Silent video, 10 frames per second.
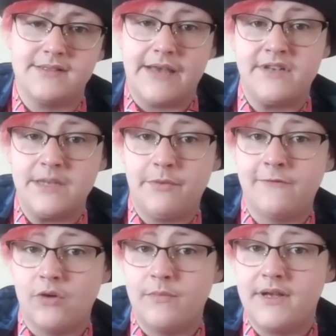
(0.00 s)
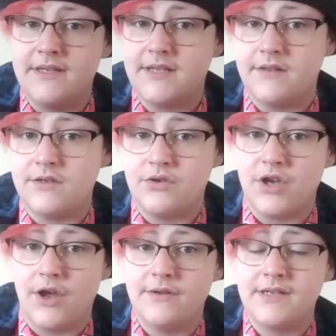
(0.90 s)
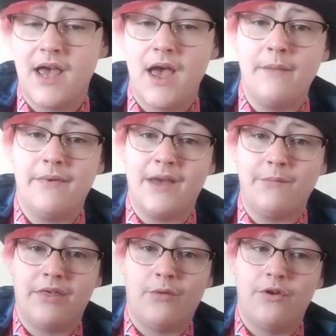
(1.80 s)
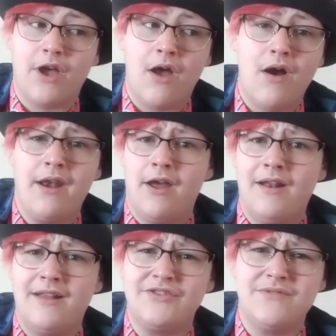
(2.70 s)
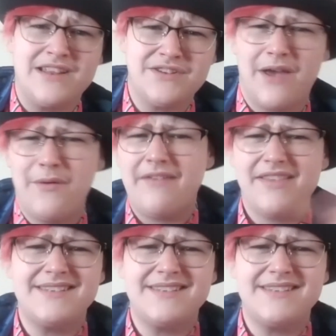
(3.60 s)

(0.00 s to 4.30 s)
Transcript: 70 performers in the 2 shows. And then we thought we'd go, I don't know, let's go another